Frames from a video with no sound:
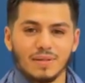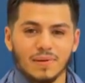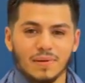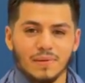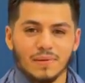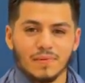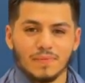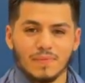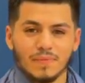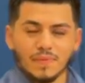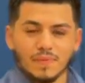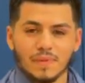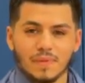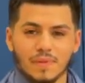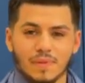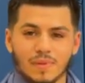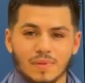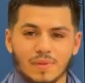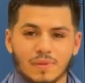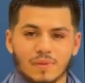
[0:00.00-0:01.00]
Obviously, you
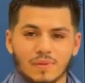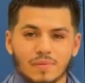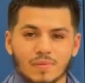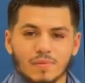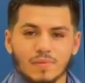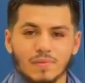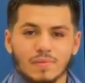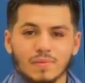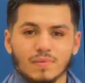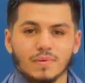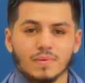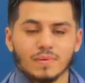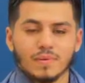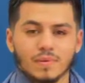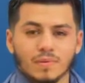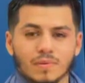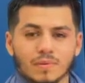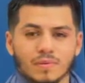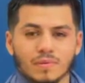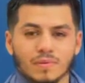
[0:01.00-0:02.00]
got the amateur pedigree.
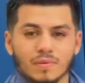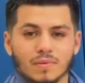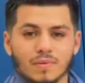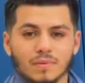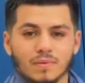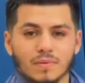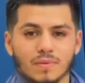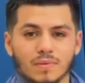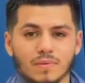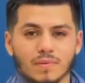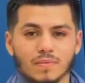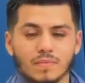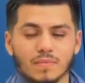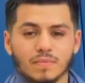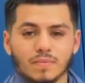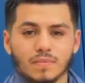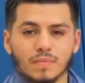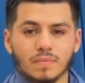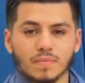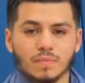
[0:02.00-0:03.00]
You have the power, the
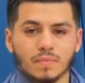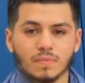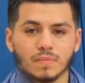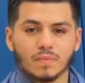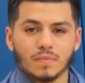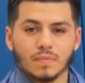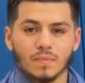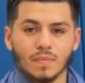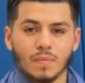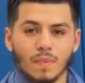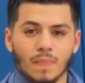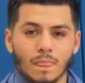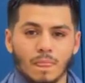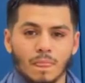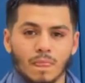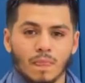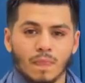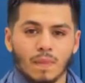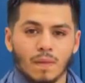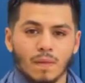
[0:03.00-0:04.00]
speed. How would you describe your
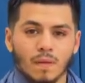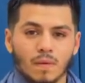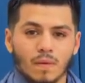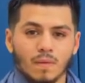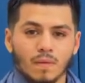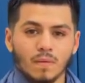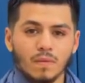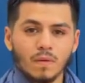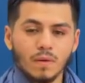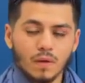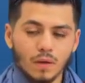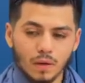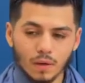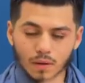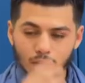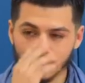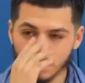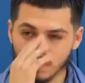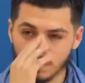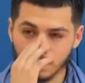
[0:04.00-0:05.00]
style in the ring, right?
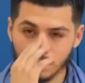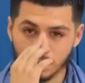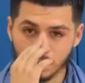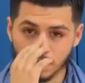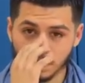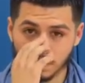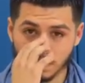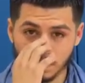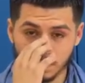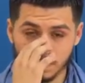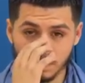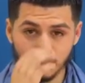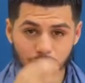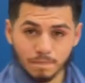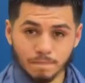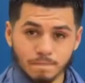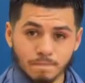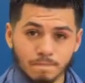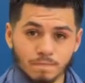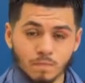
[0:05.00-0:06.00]
Because it really is
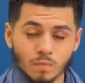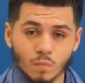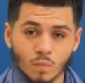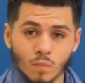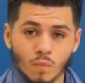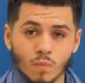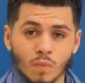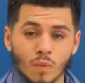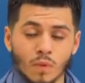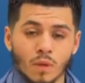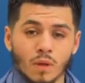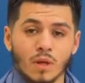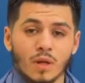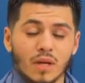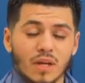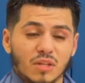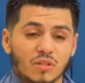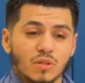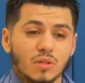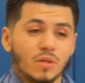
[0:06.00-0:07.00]
multi-geared.
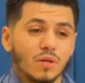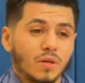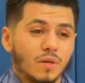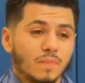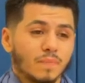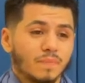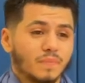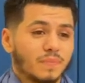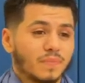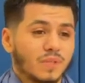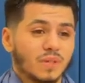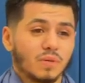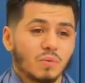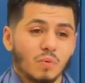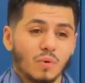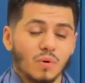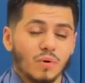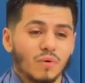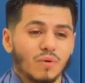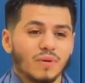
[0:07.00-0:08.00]
Yes, um,
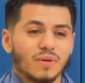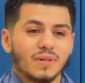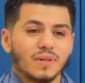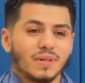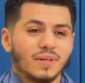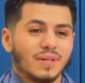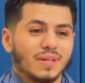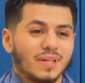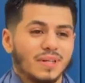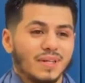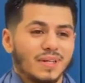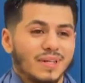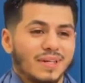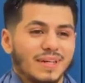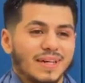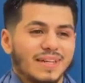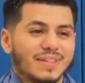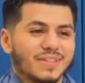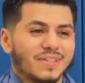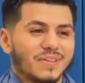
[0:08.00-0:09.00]

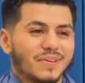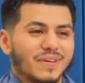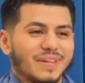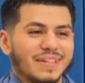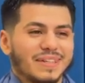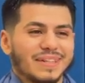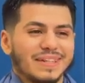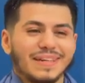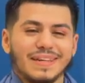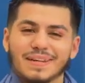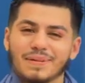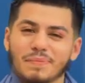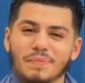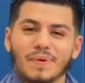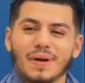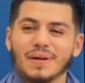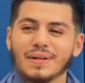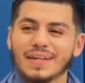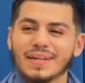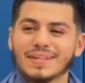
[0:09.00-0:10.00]
that's a good question.
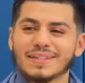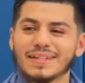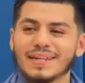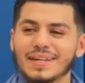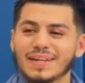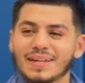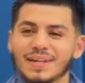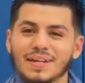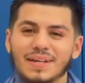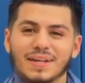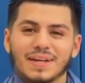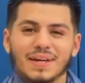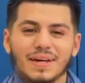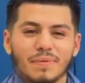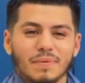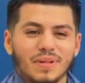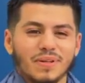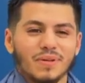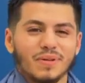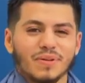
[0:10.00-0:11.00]
I think say
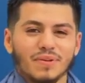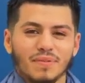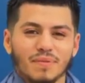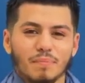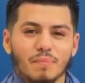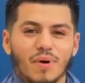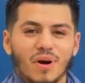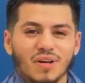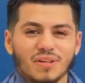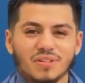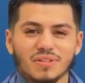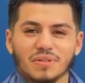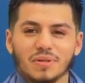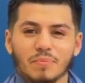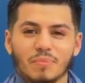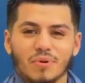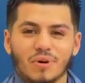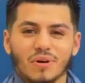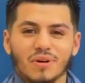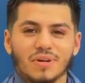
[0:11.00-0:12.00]
I'm a little boxer
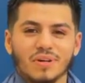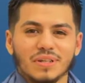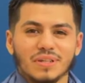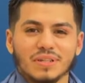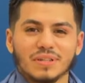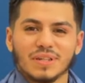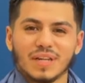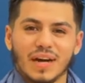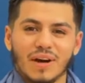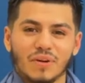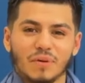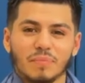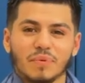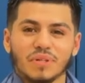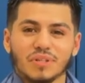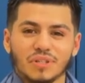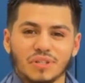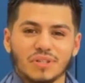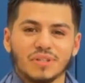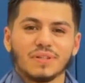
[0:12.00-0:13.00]
and brawl and
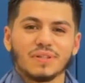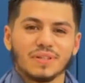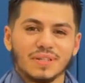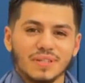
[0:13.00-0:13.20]
counterpuncher.